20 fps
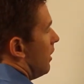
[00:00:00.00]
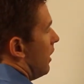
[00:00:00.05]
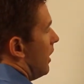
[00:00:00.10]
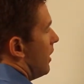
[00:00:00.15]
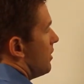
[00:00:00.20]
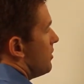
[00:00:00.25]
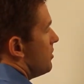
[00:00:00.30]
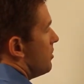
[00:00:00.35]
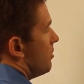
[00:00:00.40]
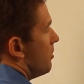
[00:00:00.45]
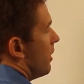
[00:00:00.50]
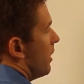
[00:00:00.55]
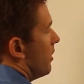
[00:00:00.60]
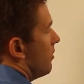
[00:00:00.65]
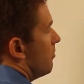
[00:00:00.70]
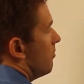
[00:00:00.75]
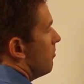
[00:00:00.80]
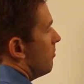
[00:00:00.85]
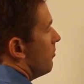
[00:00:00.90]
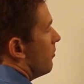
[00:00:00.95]
as you
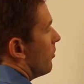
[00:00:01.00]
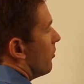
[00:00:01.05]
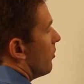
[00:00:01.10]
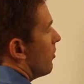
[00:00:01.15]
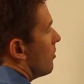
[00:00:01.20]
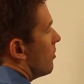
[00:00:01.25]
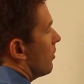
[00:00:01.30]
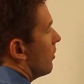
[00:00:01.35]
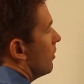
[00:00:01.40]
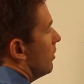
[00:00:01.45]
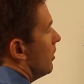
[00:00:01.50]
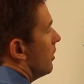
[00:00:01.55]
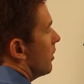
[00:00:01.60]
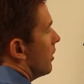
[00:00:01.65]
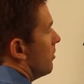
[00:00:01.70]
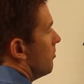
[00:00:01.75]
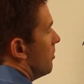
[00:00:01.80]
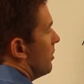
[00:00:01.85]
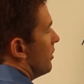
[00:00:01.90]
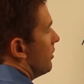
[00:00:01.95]
get further
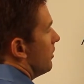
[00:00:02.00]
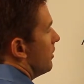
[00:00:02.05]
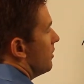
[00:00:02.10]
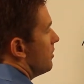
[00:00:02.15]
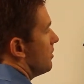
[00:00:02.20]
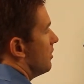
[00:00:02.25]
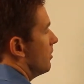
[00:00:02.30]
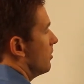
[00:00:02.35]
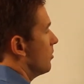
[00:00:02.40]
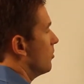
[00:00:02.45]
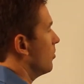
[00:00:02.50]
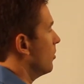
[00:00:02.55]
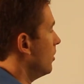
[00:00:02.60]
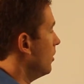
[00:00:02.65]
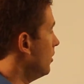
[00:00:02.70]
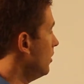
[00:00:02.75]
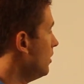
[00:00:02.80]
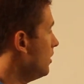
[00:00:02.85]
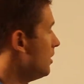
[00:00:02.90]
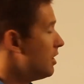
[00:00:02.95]
along in business,
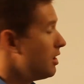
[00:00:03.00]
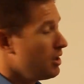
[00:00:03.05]
or